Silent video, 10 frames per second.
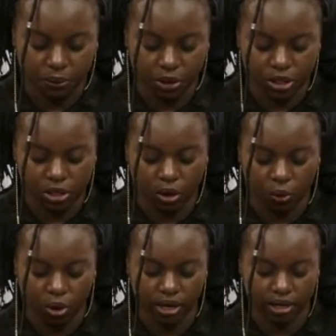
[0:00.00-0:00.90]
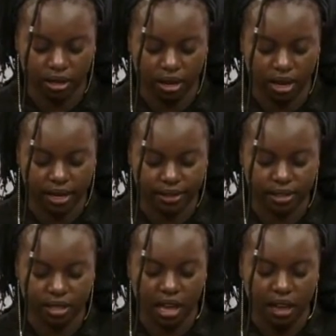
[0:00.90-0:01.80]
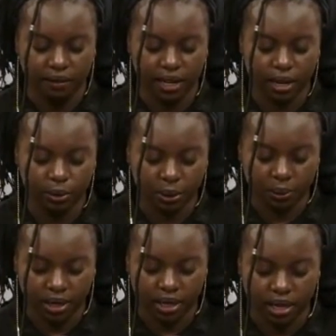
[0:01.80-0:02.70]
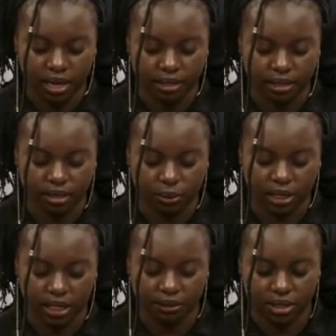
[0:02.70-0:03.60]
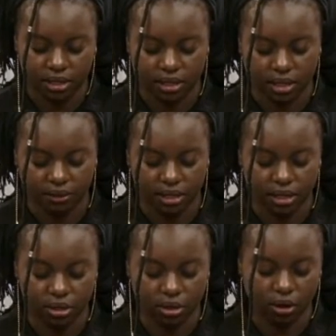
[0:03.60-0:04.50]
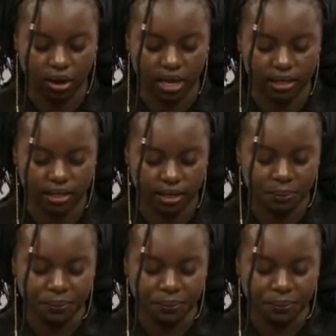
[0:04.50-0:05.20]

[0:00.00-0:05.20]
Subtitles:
putting your word in our hearts. Father, we pray as we lift the service into your hands.